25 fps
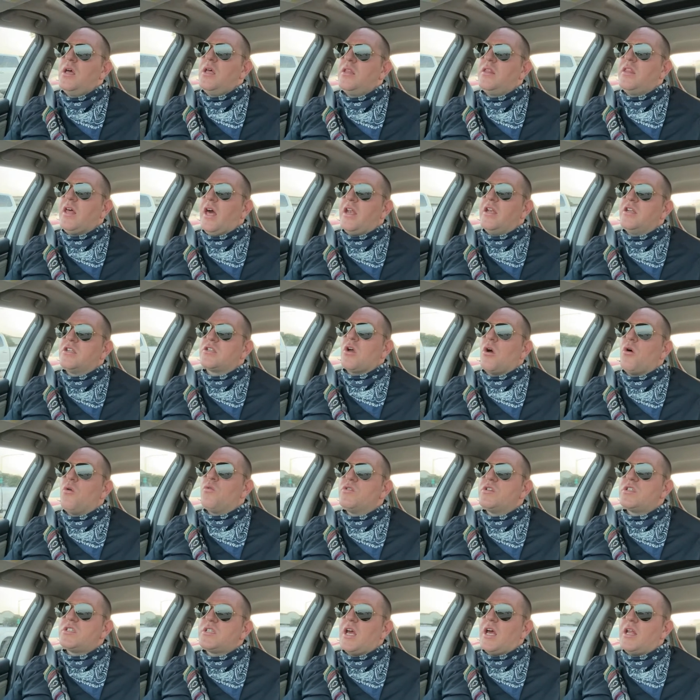that it's
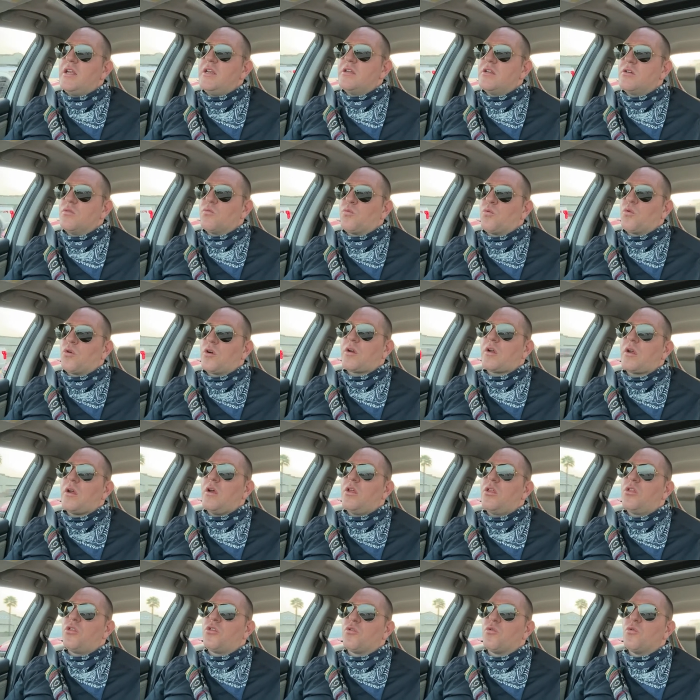always tended to work
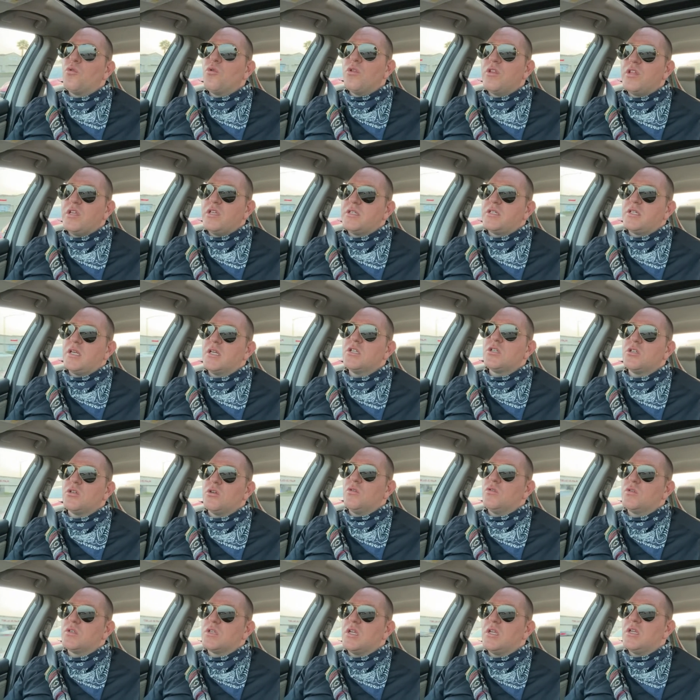through these
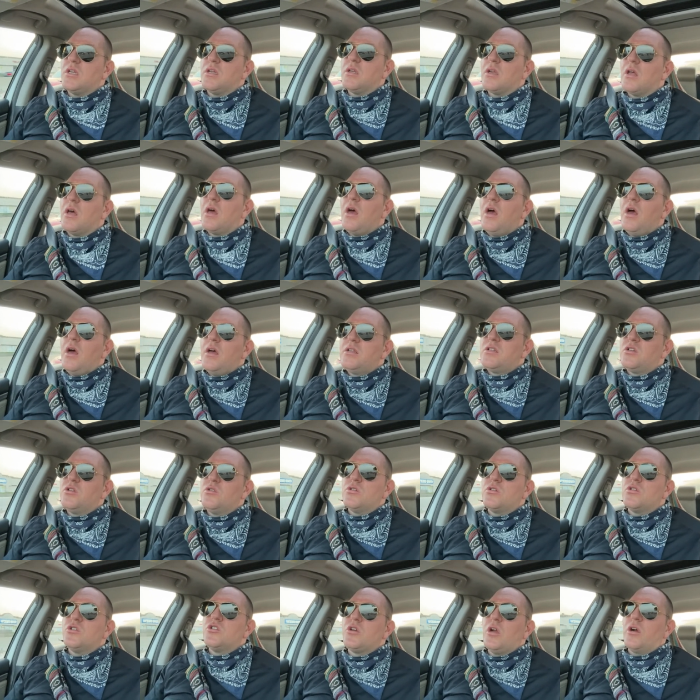issues and to
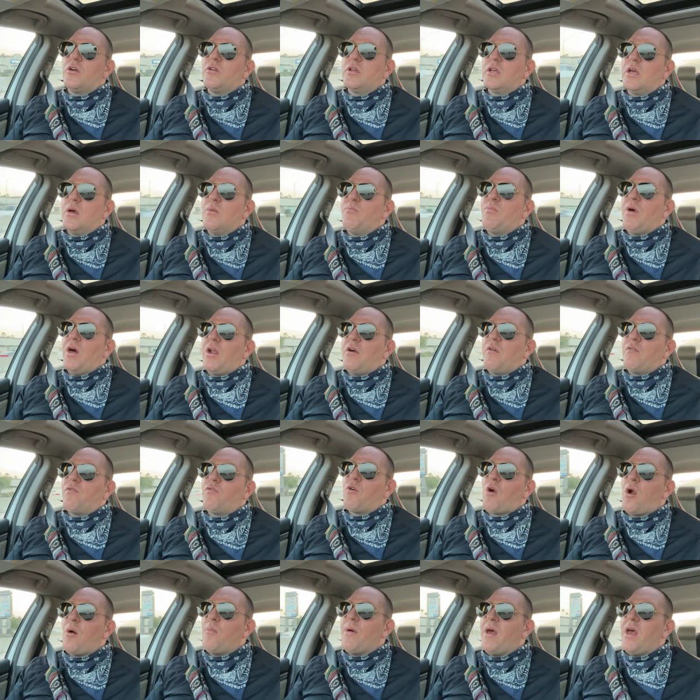generally get better
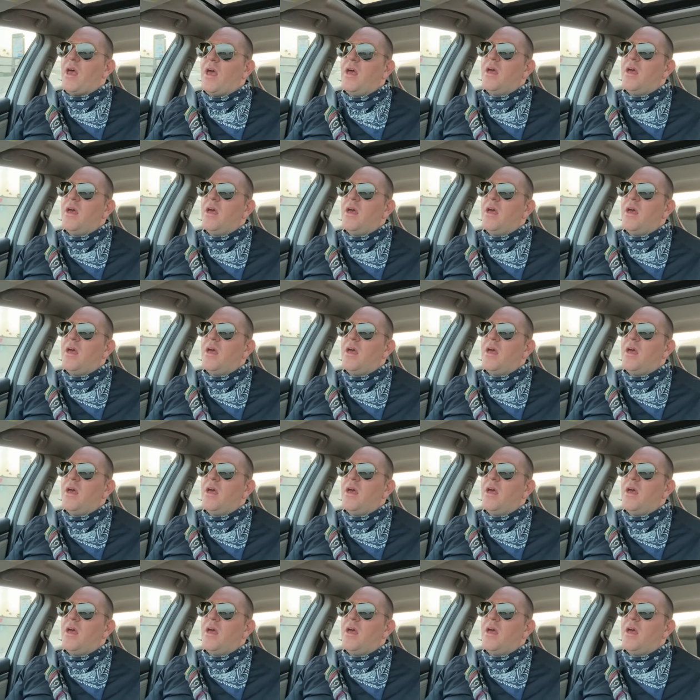from it.